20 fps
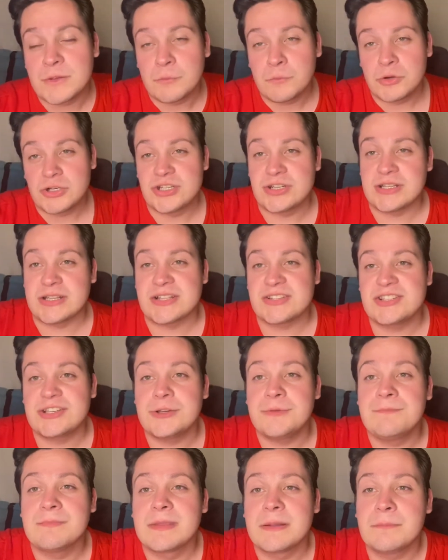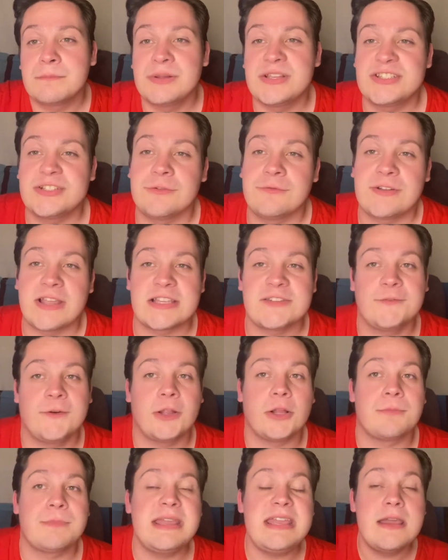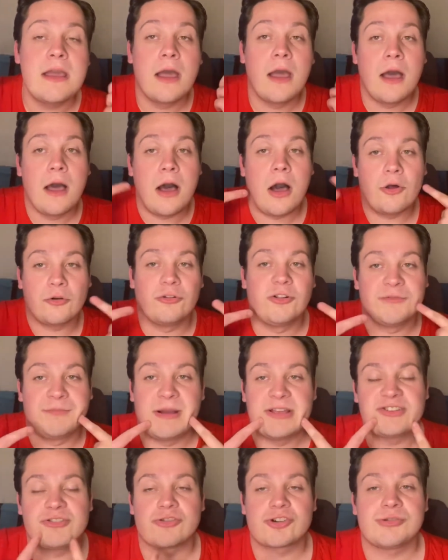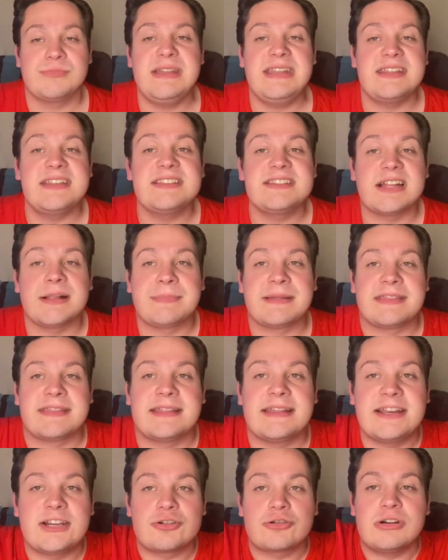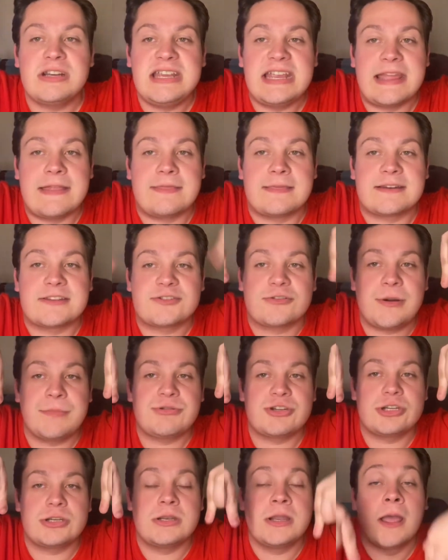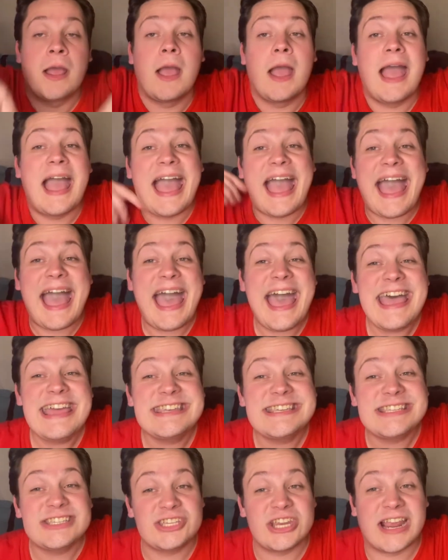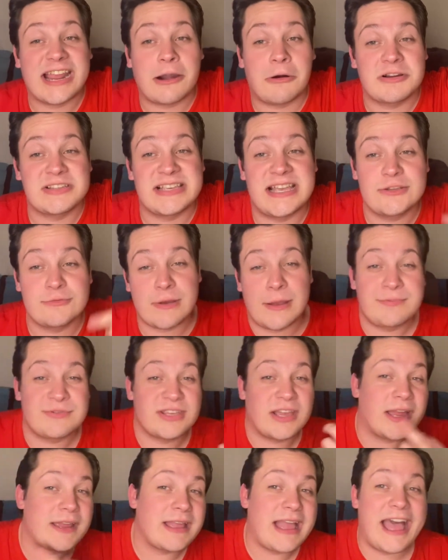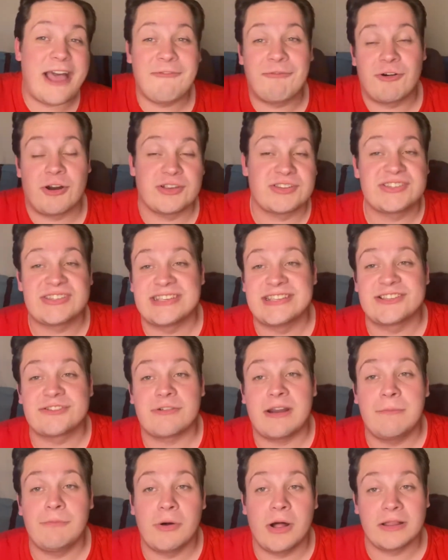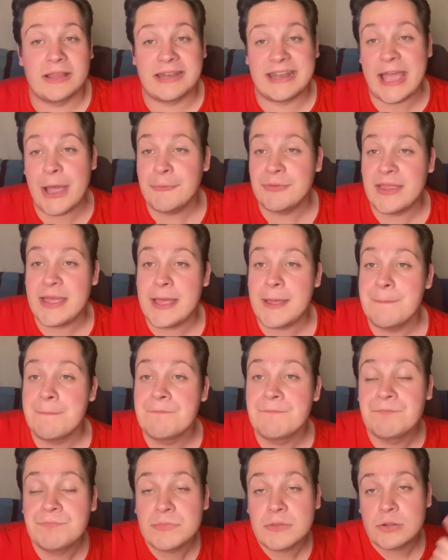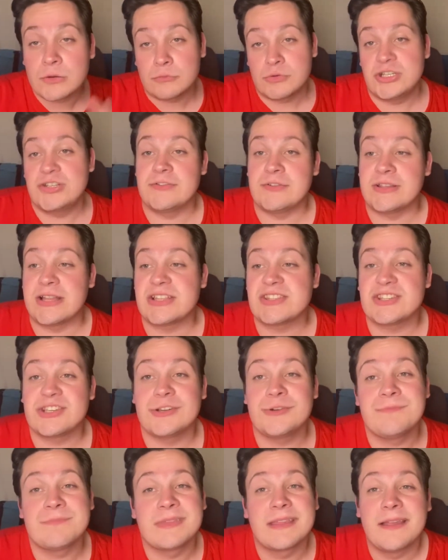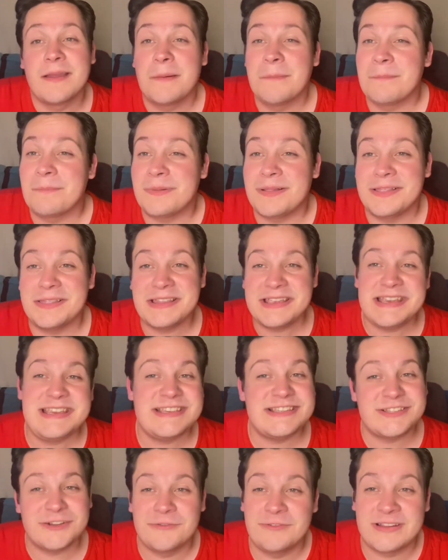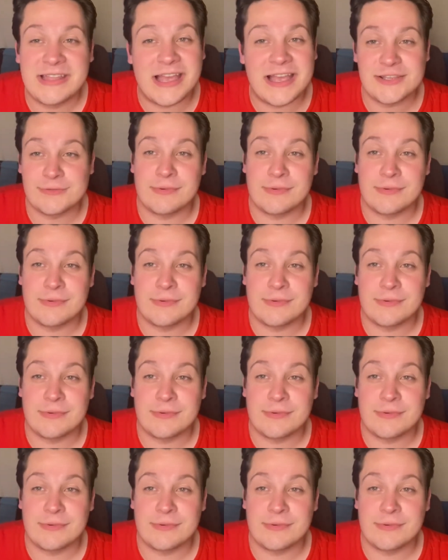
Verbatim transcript: Once you've done that too, please don't forget to follow me on all of my social medias. They'll be in the link tree in the description. And check out Roxanne's website and Frost's Instagram while you're down there. Once you've done that too, please don't forget as